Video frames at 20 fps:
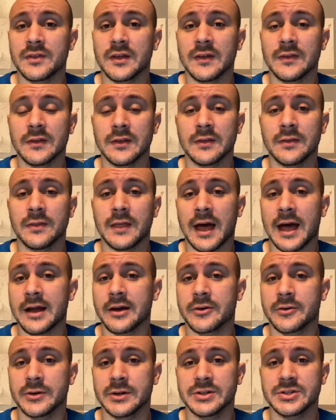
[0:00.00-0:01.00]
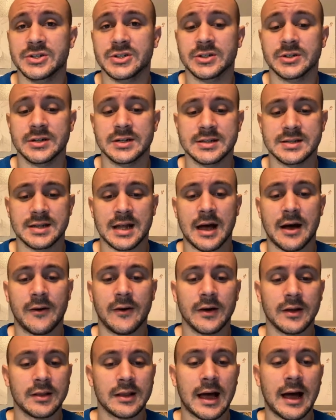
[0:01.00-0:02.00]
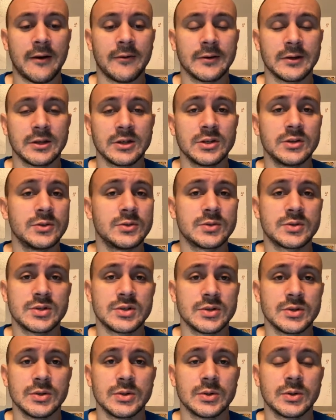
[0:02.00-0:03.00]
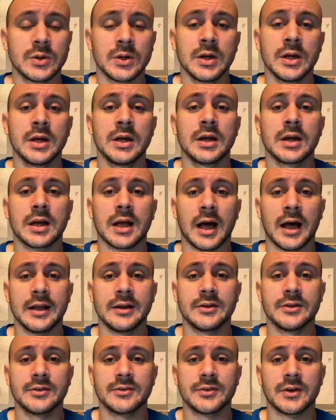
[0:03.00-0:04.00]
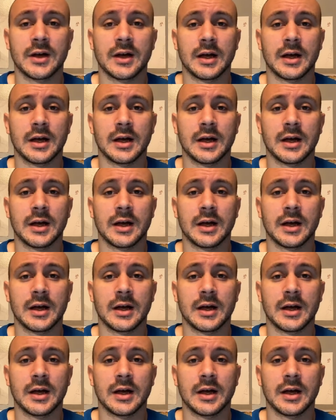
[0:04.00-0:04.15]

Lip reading: and then that creature is now allowing you to kind of